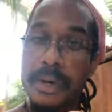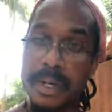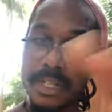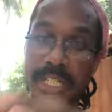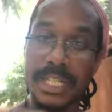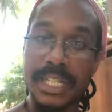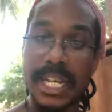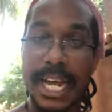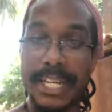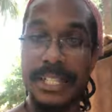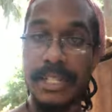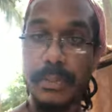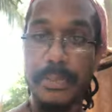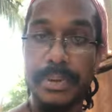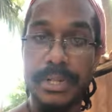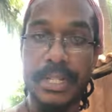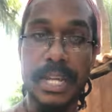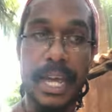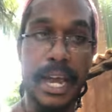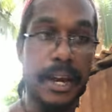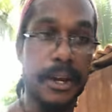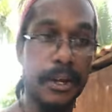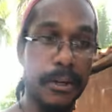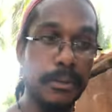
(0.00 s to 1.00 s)
slice of
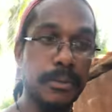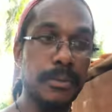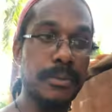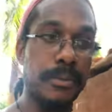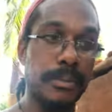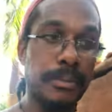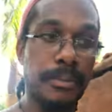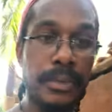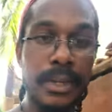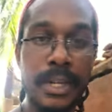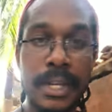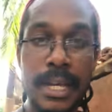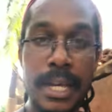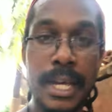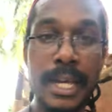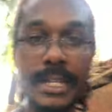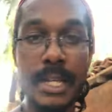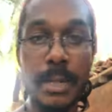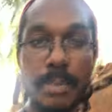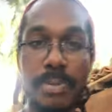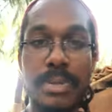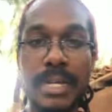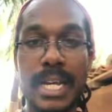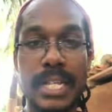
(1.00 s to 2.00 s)
potato,
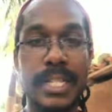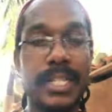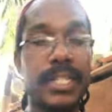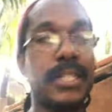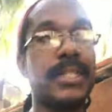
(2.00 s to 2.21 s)
you plant it